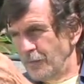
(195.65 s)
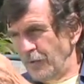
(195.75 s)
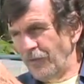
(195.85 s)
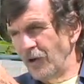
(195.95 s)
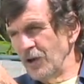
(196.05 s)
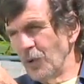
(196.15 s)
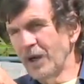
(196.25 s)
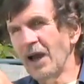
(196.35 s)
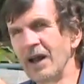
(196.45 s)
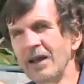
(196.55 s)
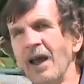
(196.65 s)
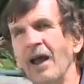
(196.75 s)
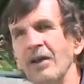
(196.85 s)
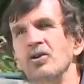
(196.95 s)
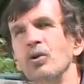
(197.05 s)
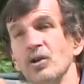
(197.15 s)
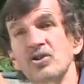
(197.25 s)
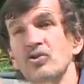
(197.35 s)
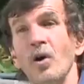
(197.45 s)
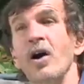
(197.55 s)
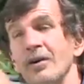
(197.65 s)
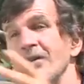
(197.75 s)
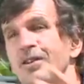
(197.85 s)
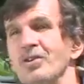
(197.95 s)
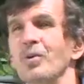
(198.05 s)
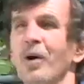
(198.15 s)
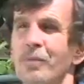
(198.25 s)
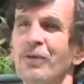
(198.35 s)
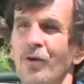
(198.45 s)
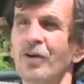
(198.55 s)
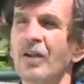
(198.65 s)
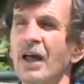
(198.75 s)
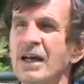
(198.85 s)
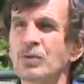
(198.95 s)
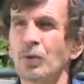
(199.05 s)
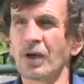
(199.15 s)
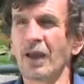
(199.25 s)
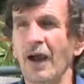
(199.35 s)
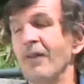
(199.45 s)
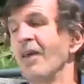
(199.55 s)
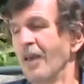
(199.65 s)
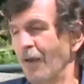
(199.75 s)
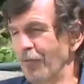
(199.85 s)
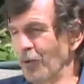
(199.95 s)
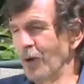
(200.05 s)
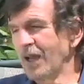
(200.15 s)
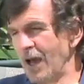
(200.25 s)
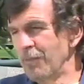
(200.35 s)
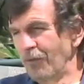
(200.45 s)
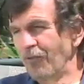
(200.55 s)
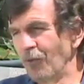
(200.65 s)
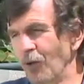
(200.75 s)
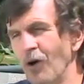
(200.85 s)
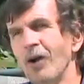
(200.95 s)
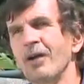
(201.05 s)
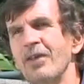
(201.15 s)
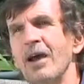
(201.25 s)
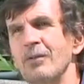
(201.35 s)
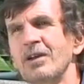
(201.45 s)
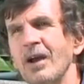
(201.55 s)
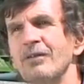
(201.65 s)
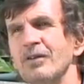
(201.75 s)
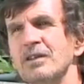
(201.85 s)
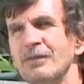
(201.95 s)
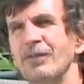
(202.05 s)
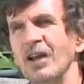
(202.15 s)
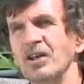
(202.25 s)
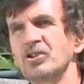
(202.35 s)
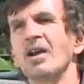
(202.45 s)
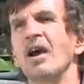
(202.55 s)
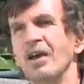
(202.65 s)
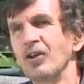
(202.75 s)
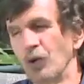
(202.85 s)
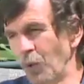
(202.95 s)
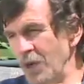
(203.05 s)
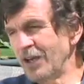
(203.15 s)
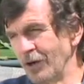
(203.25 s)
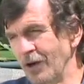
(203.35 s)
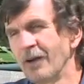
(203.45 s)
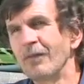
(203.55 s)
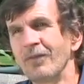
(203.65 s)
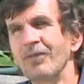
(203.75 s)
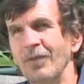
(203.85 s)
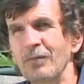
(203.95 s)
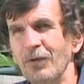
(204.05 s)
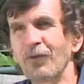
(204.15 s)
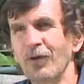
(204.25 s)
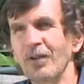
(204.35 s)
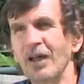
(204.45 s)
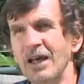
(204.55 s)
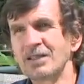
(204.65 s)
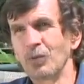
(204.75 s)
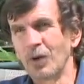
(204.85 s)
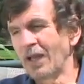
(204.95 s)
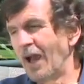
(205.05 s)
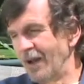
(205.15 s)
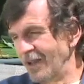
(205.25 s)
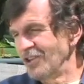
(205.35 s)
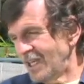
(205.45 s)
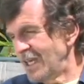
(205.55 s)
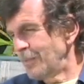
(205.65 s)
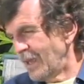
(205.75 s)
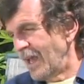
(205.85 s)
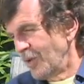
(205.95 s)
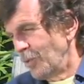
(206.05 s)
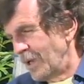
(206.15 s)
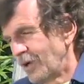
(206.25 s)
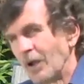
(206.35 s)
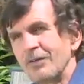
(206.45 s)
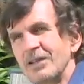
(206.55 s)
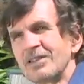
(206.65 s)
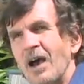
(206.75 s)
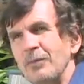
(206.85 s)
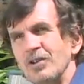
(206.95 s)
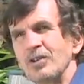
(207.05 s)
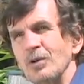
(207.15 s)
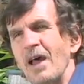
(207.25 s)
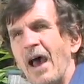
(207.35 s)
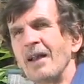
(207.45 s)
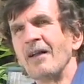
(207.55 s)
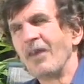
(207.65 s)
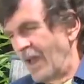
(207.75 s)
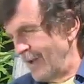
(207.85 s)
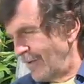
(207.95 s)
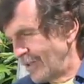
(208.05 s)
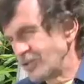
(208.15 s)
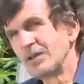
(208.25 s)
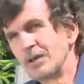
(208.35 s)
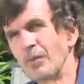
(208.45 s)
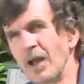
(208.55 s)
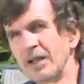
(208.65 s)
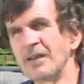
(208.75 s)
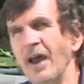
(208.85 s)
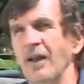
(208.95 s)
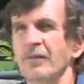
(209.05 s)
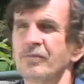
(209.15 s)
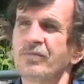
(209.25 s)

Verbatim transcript: before you work out again, you are stronger than you were before the last workout. If you work out before that recovery is finished, you're weaker than before the last workout, and you keep getting weaker every time you do that, and eventually you break down.